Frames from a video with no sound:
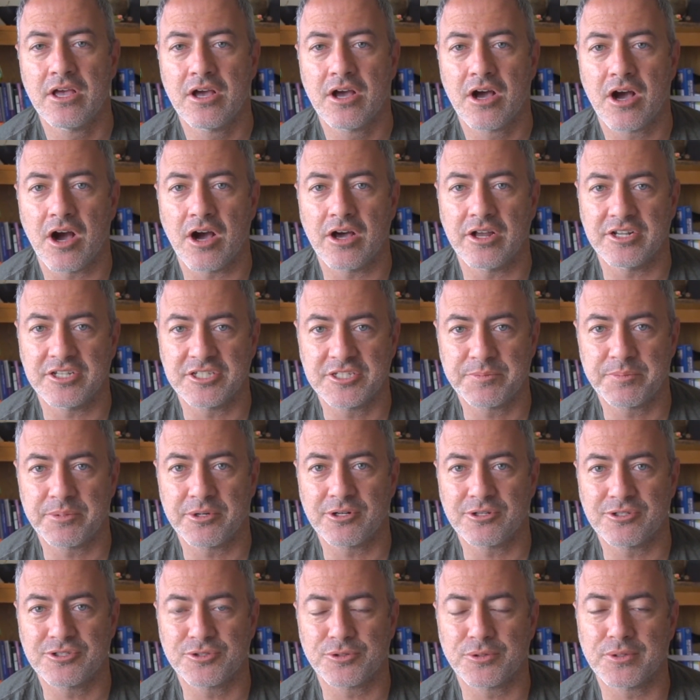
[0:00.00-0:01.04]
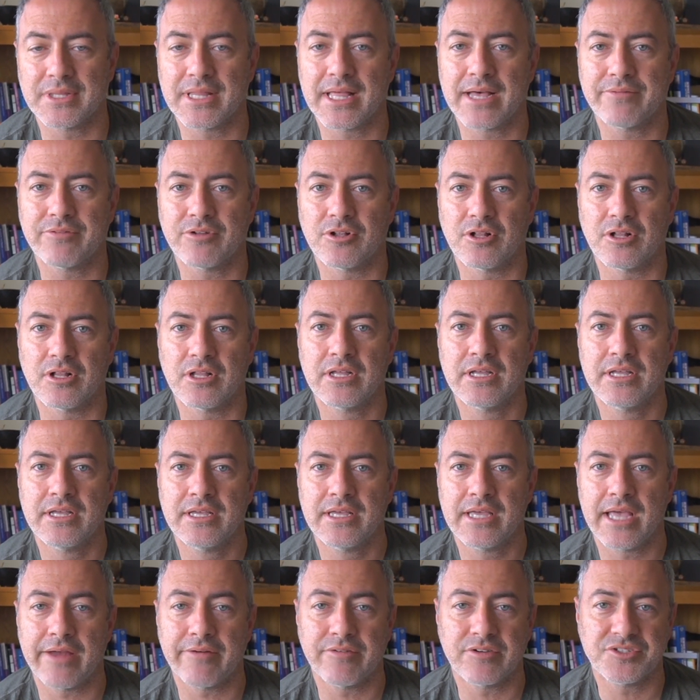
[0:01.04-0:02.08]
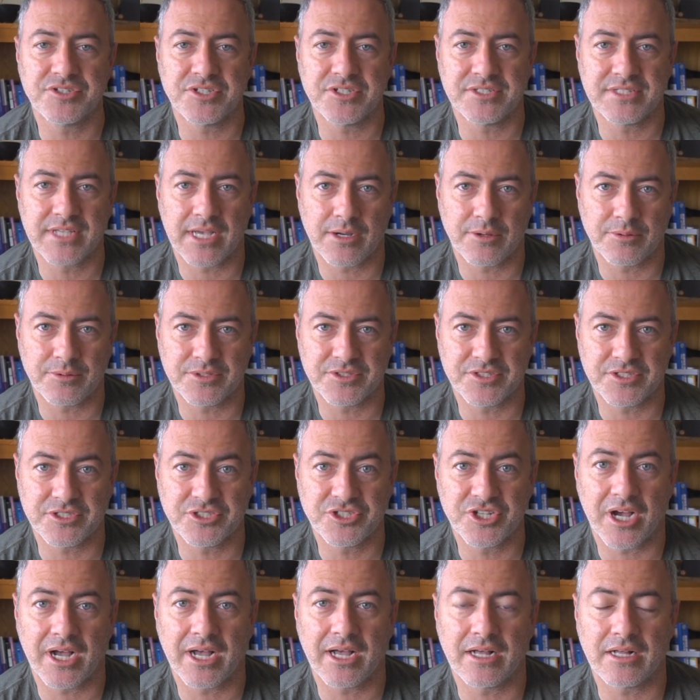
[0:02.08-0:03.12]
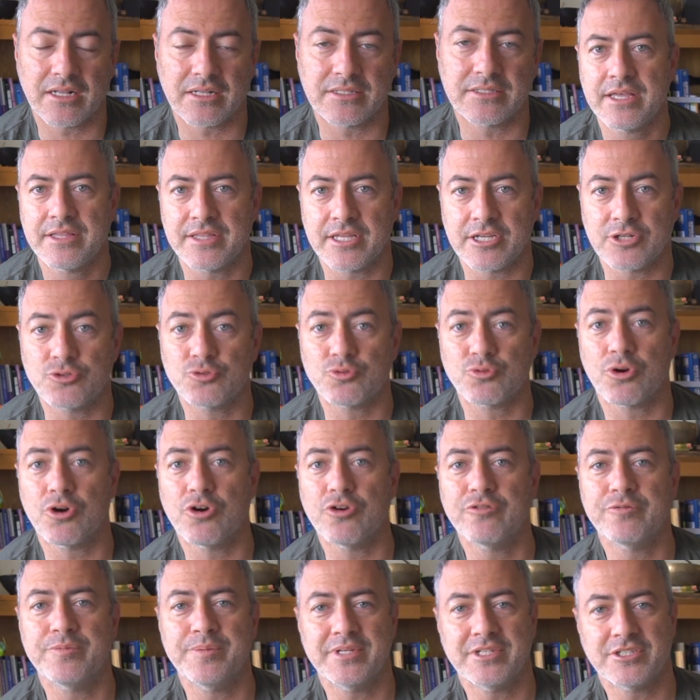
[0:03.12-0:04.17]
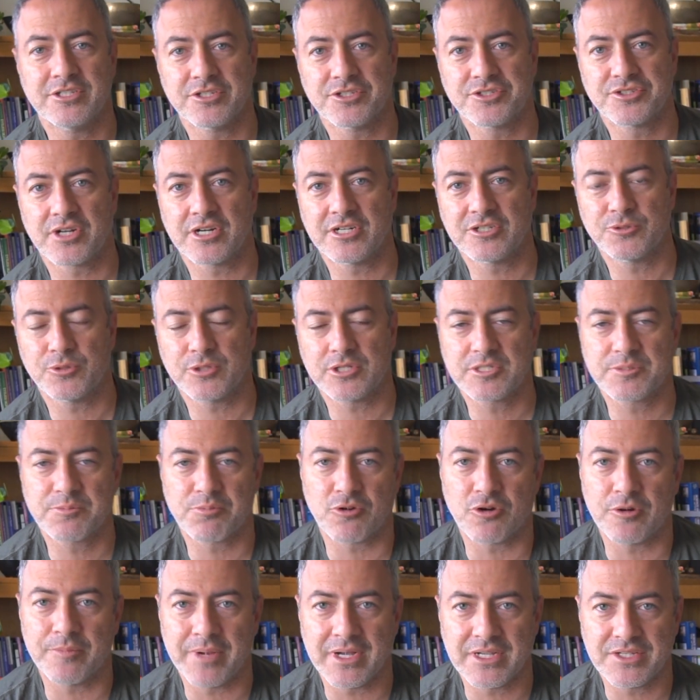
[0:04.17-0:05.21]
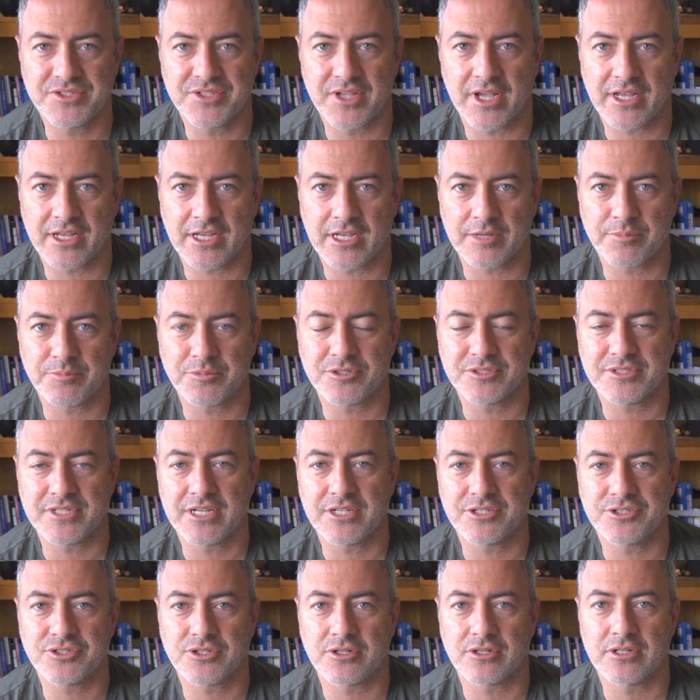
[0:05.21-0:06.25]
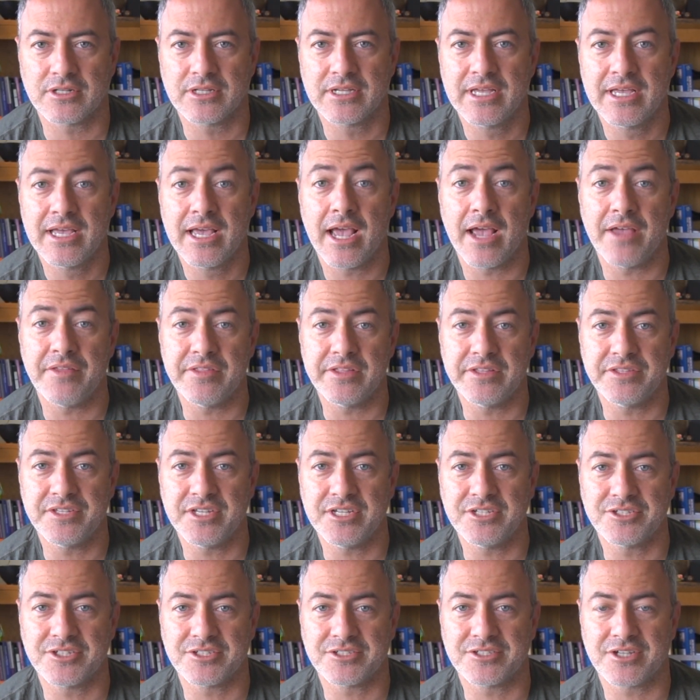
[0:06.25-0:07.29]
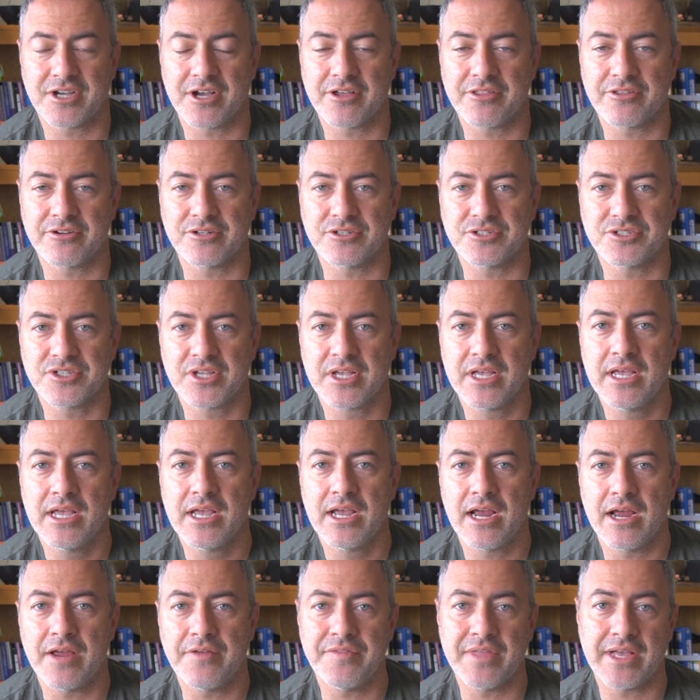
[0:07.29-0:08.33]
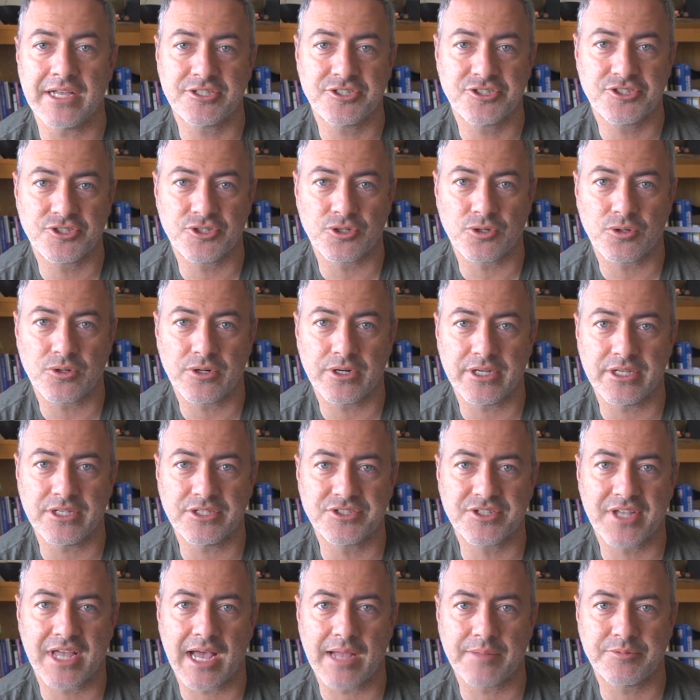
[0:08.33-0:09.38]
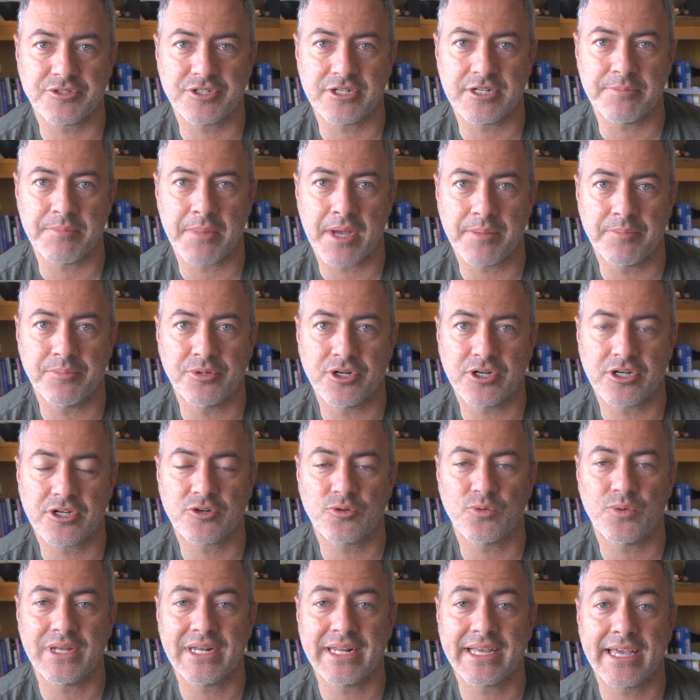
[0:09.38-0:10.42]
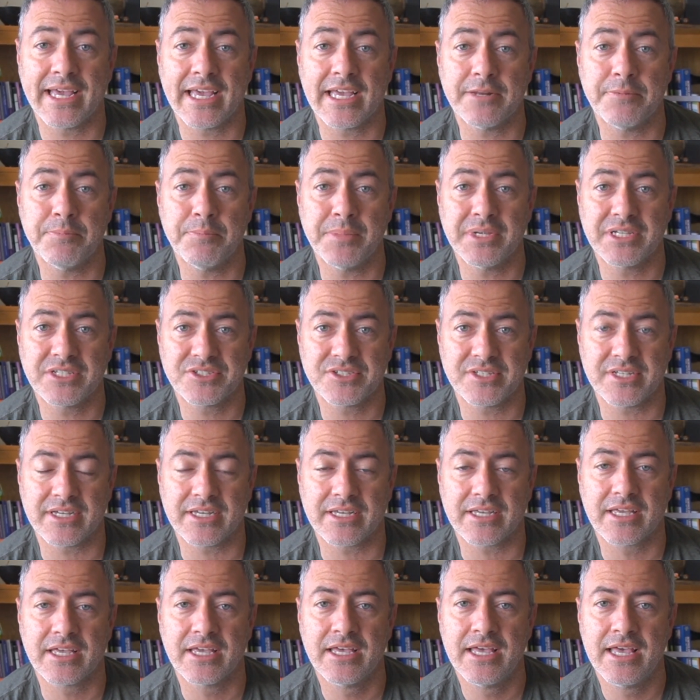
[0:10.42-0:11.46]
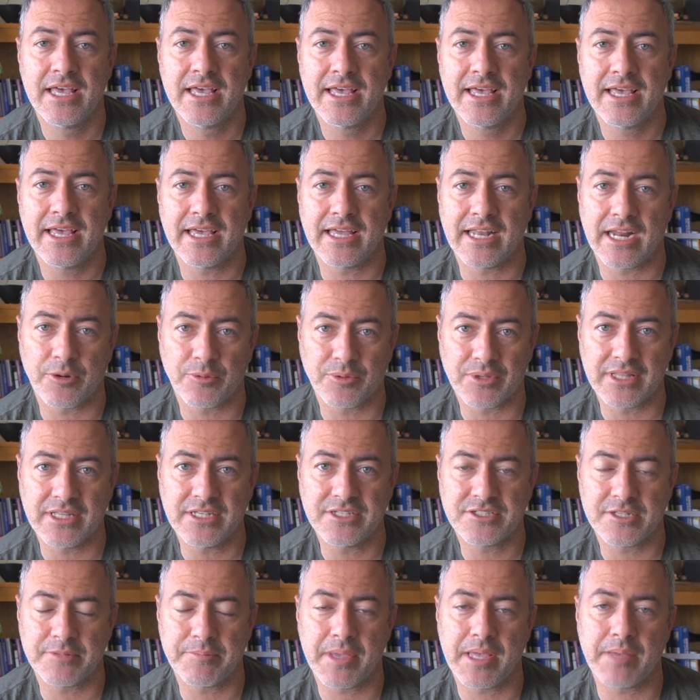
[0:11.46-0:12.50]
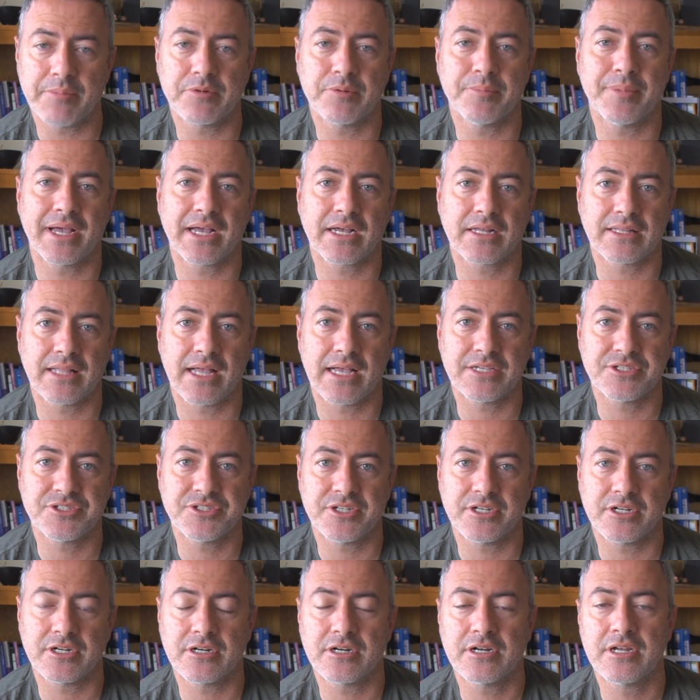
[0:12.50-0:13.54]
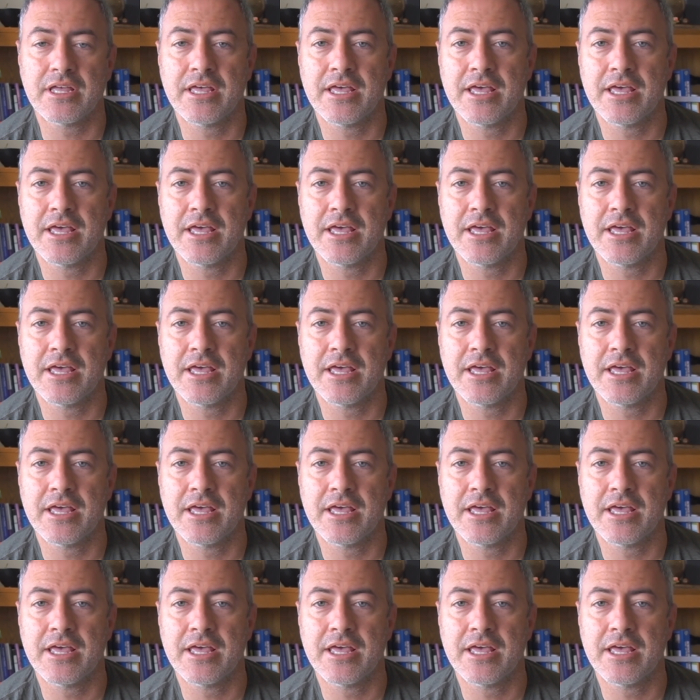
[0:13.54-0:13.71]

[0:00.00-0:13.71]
on a spiritual level ever since I was a child that drove me to start to explore my psychic potential and then teach it to others. And that story is captured in my book, Renegade Mystic. And I released the paperback last year,